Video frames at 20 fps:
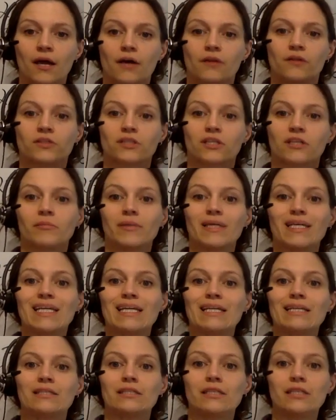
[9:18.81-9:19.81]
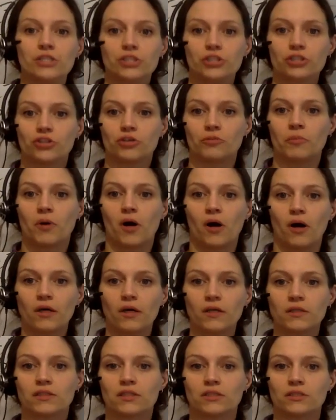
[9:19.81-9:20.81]
There's going to be an additional
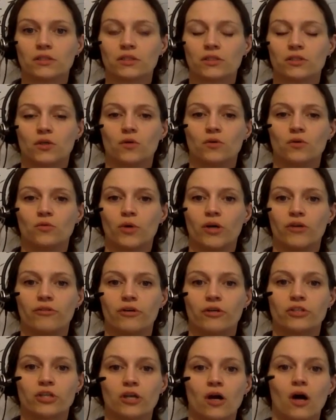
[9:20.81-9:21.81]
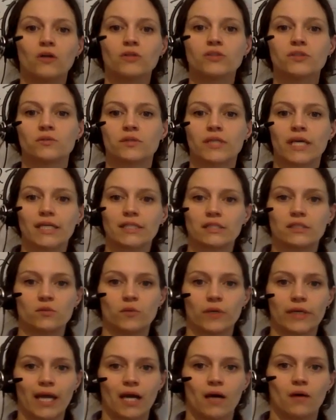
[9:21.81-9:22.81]
part such that the total wave function also takes into
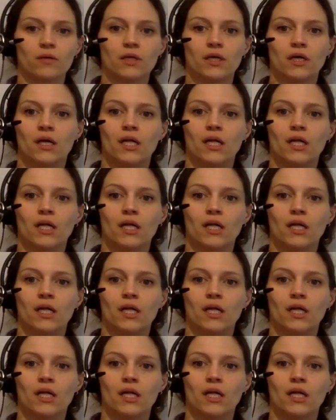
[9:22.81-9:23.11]
account